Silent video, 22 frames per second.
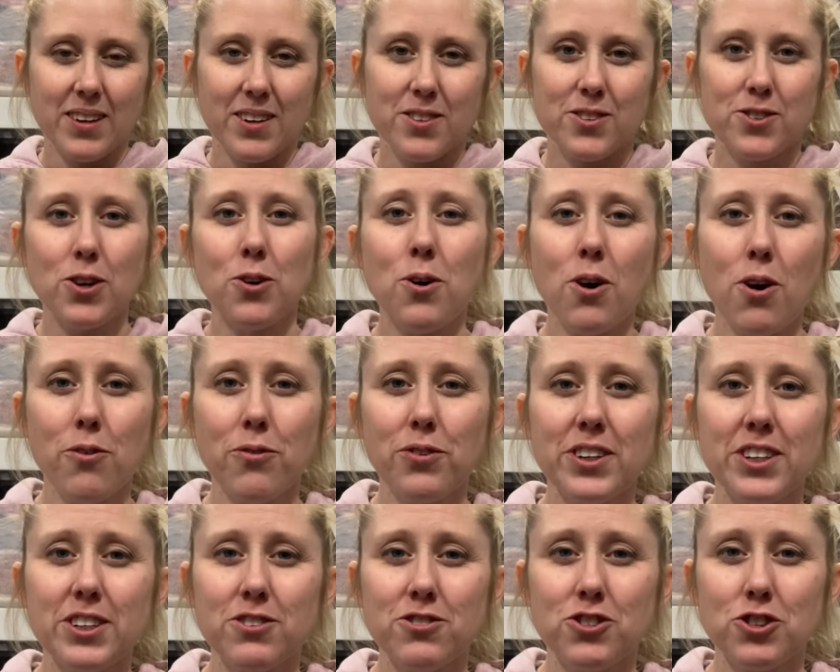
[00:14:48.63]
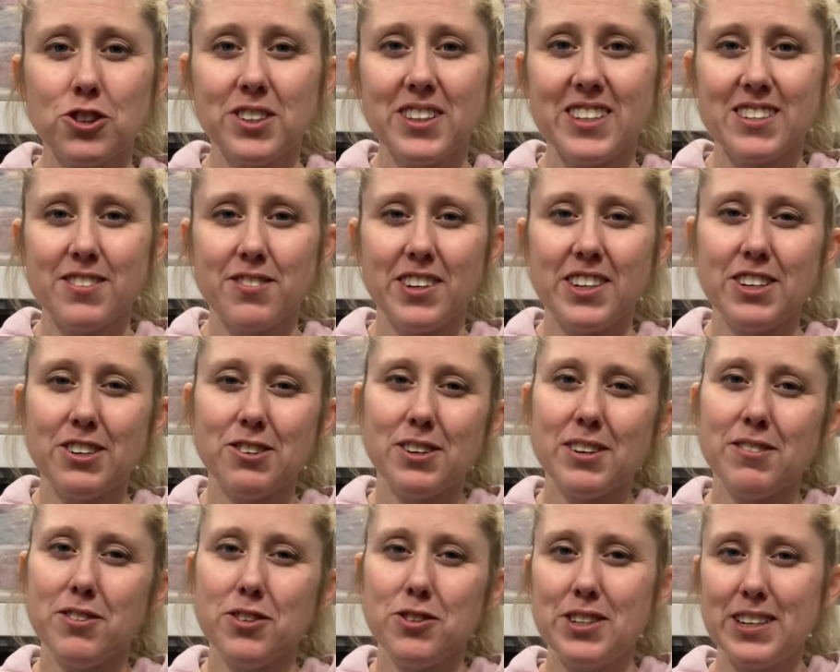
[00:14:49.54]
So hopefully you enjoyed this video.
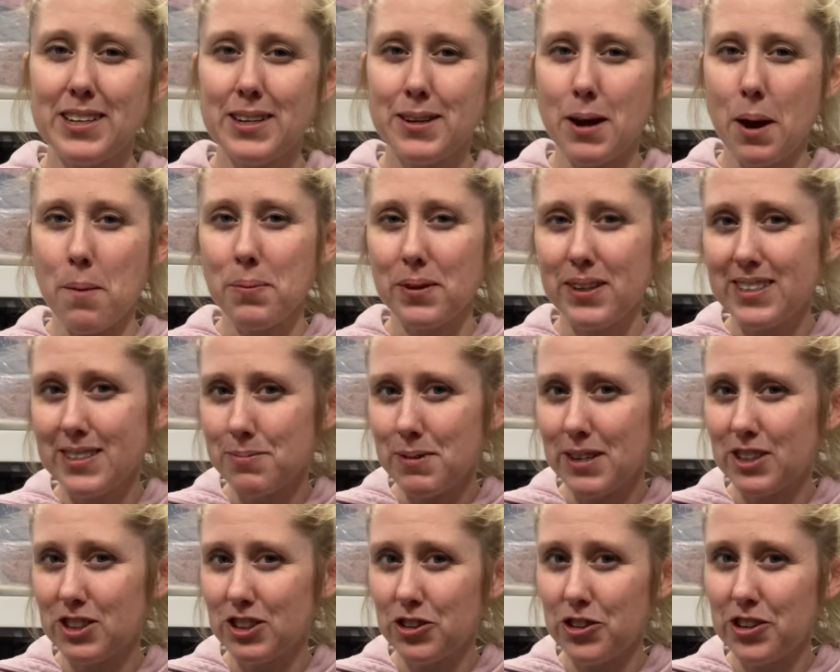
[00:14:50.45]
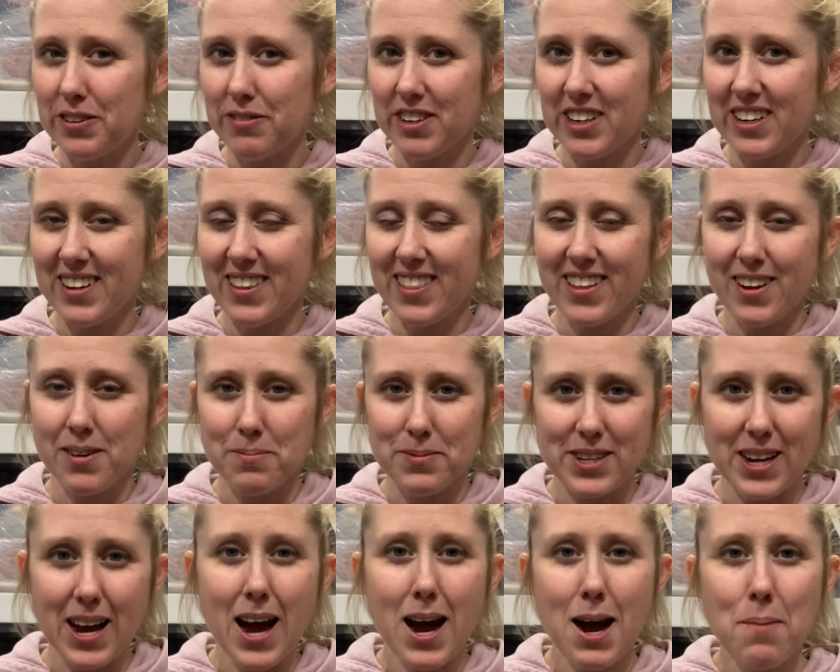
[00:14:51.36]
If you did, please make sure you give it a
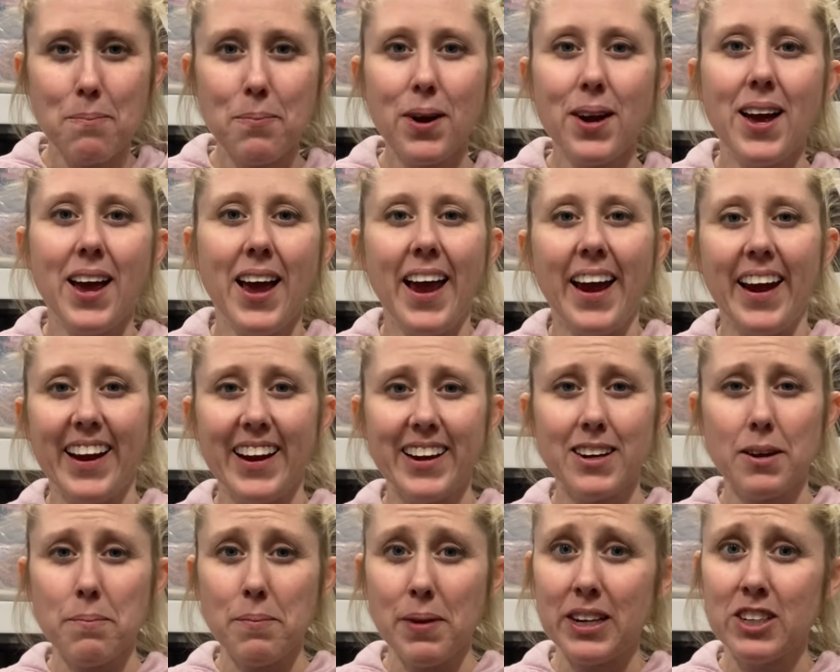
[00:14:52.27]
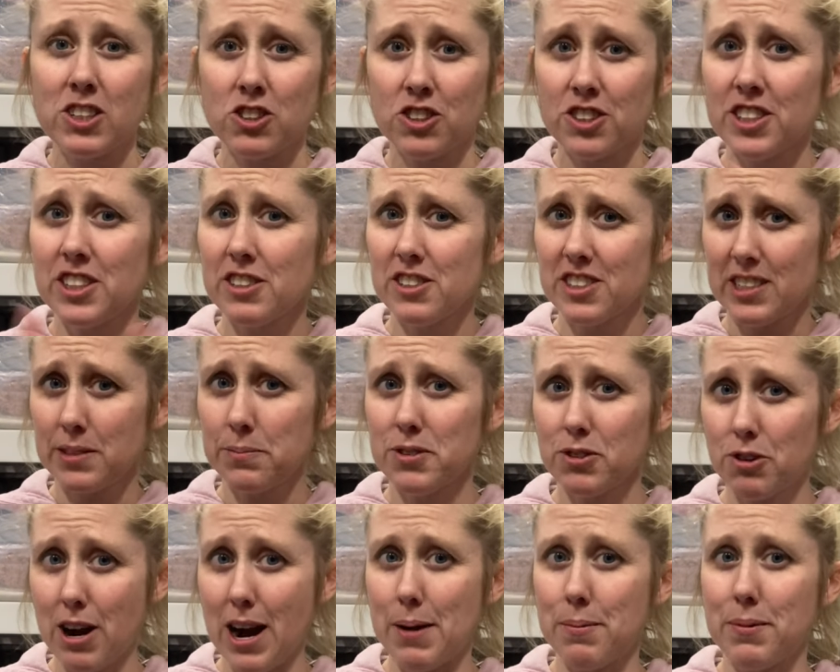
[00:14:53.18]
thumbs up and make sure you're
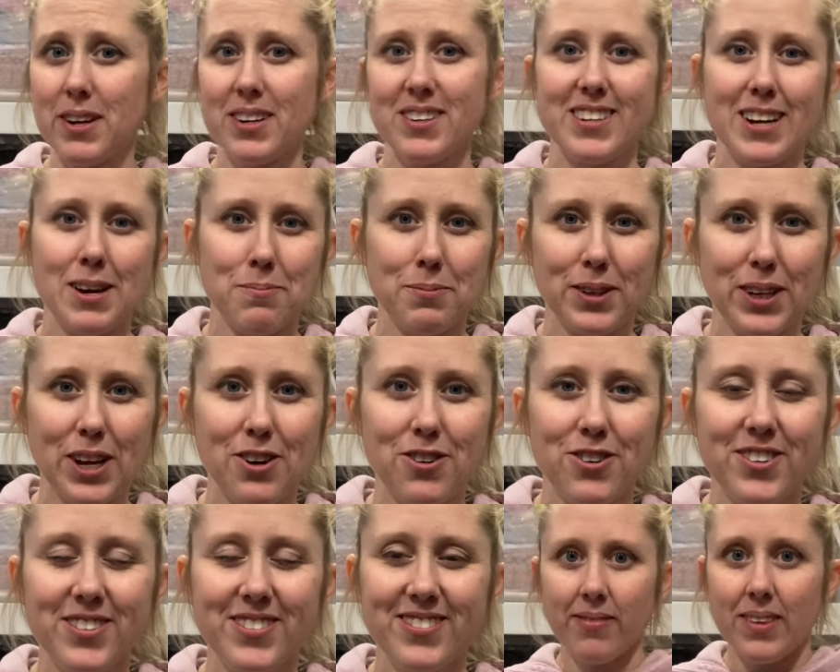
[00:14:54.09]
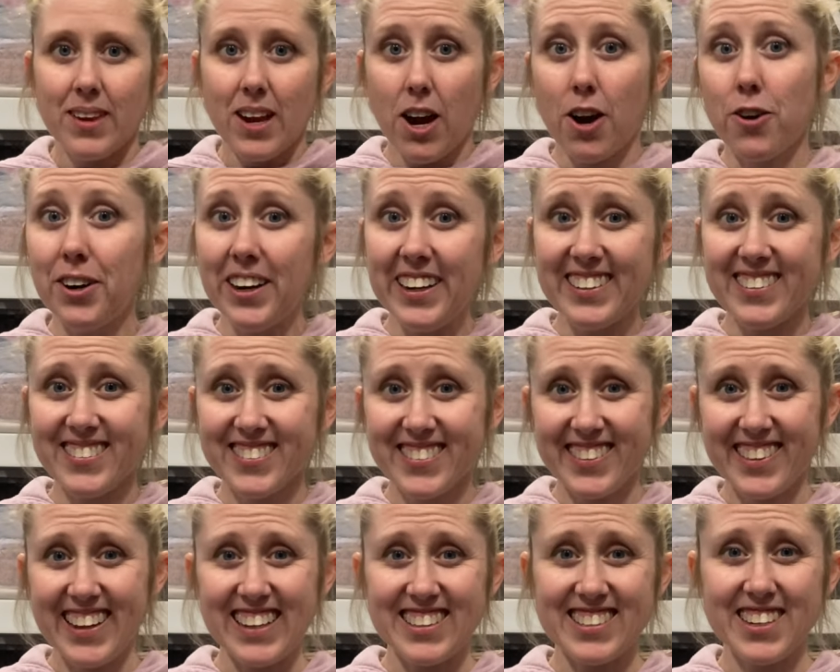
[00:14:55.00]
subscribed down below. All right,
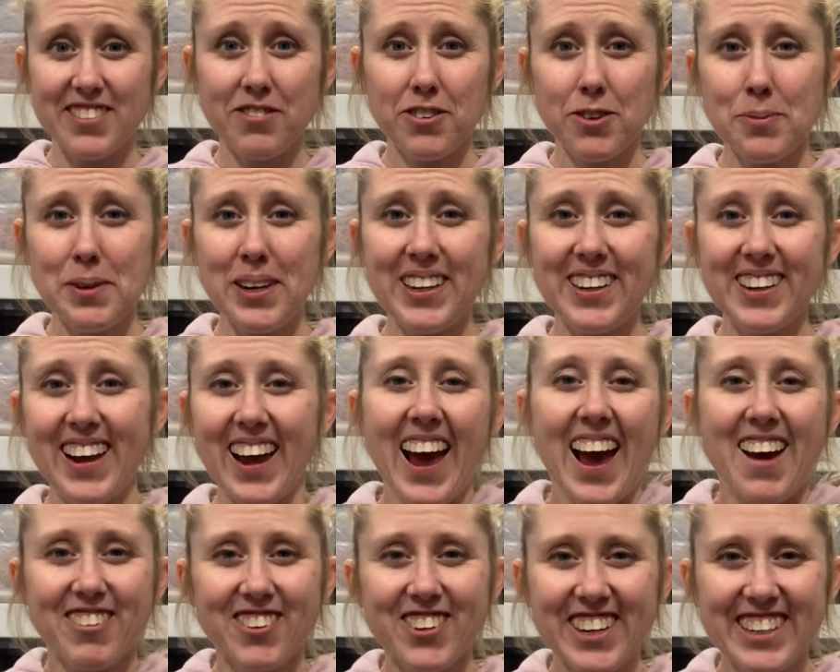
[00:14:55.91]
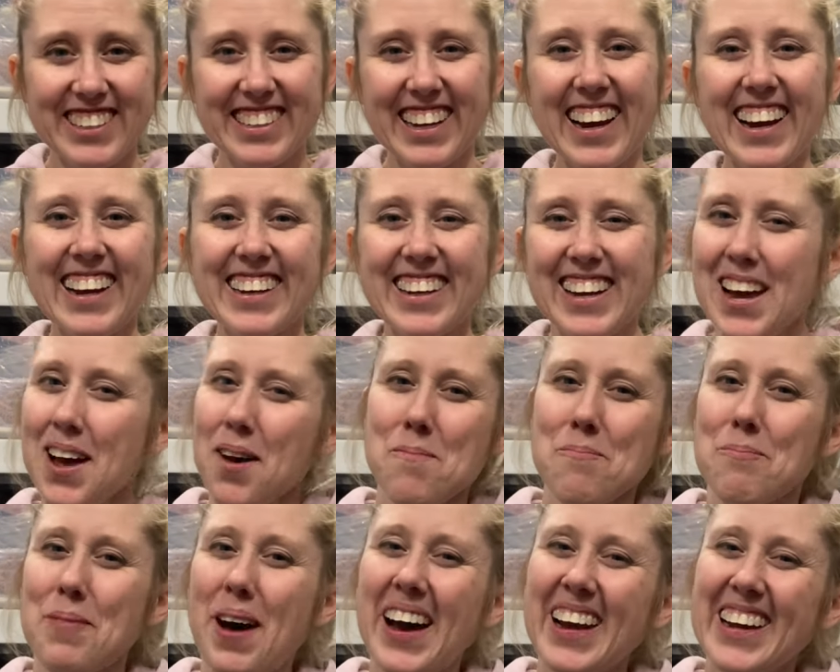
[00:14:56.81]
that's it for me. Have a great day.
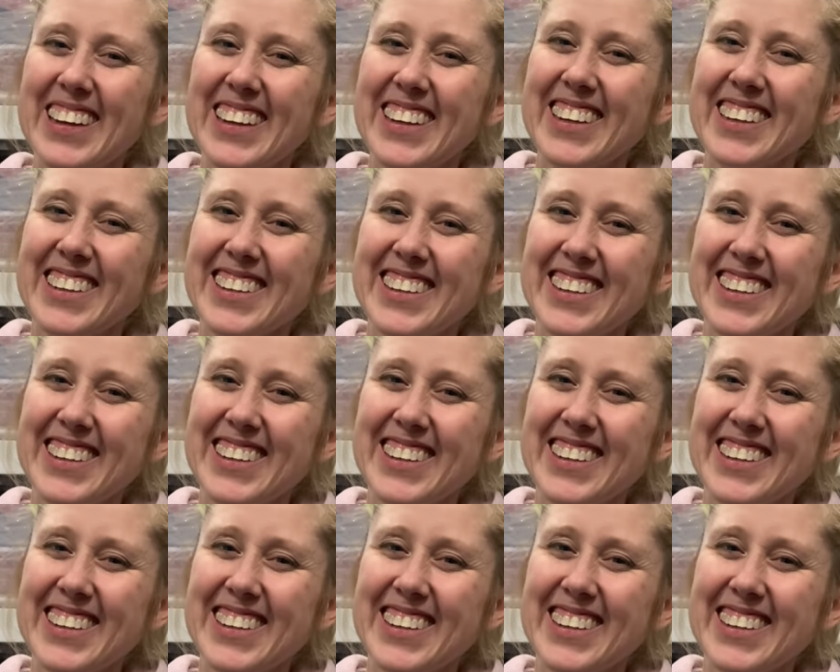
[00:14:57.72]
Bye.